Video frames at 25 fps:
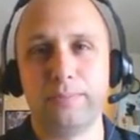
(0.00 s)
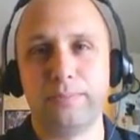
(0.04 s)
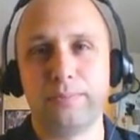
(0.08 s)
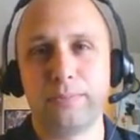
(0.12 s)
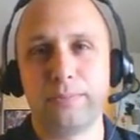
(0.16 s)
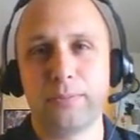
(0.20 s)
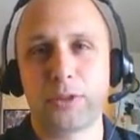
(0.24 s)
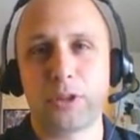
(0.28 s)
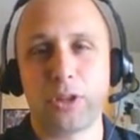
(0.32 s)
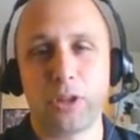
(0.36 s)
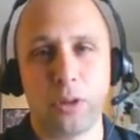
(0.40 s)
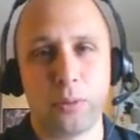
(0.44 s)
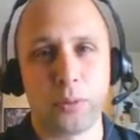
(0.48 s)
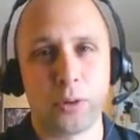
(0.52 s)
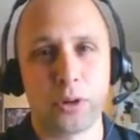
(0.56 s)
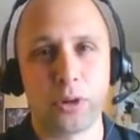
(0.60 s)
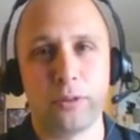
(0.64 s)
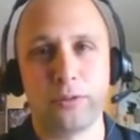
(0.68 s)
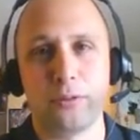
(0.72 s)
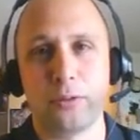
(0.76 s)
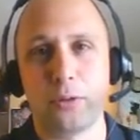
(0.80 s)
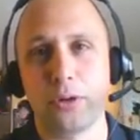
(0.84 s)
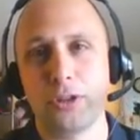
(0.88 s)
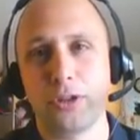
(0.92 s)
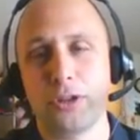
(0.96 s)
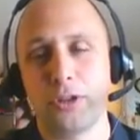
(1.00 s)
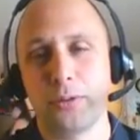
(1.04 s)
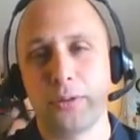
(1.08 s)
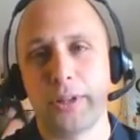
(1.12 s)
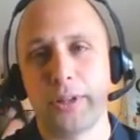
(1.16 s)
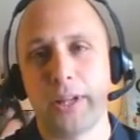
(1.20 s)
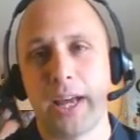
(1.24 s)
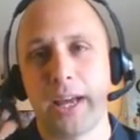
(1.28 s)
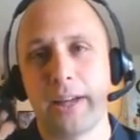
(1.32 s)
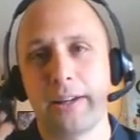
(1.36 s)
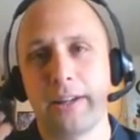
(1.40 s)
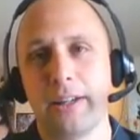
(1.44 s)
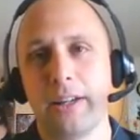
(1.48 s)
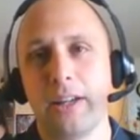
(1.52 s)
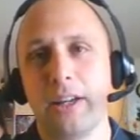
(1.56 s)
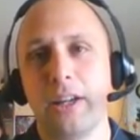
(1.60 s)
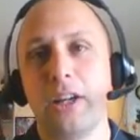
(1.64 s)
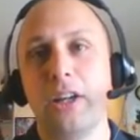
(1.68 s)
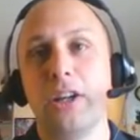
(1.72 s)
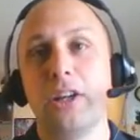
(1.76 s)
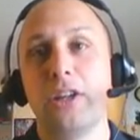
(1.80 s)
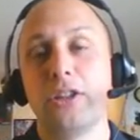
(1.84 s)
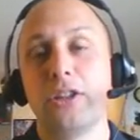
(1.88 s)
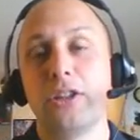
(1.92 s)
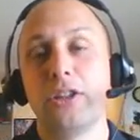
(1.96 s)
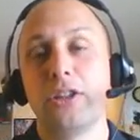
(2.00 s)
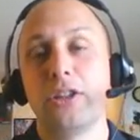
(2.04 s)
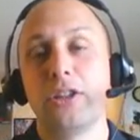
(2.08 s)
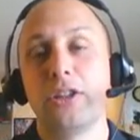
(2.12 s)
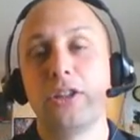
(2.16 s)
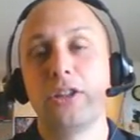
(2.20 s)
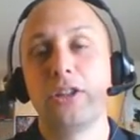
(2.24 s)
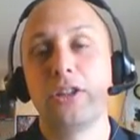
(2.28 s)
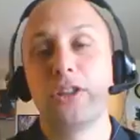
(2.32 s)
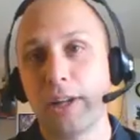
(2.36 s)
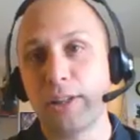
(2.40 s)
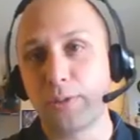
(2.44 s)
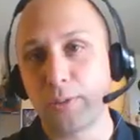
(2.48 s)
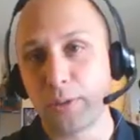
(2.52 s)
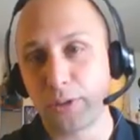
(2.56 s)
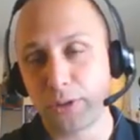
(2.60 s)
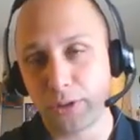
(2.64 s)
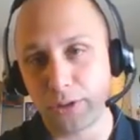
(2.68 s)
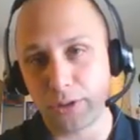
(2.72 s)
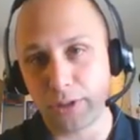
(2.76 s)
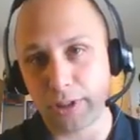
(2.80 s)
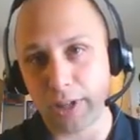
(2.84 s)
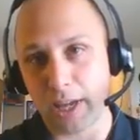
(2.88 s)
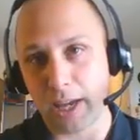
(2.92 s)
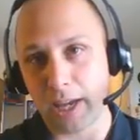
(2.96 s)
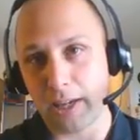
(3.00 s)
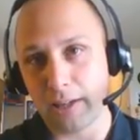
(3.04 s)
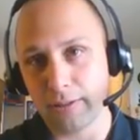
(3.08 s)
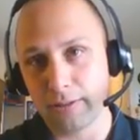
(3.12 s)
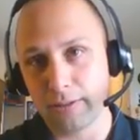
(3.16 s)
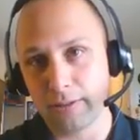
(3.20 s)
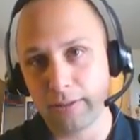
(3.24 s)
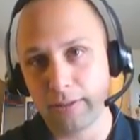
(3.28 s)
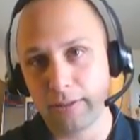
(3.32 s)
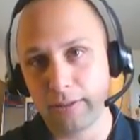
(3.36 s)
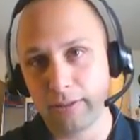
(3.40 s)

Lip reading: So you want to avoid doing that. Summarize what you're saying.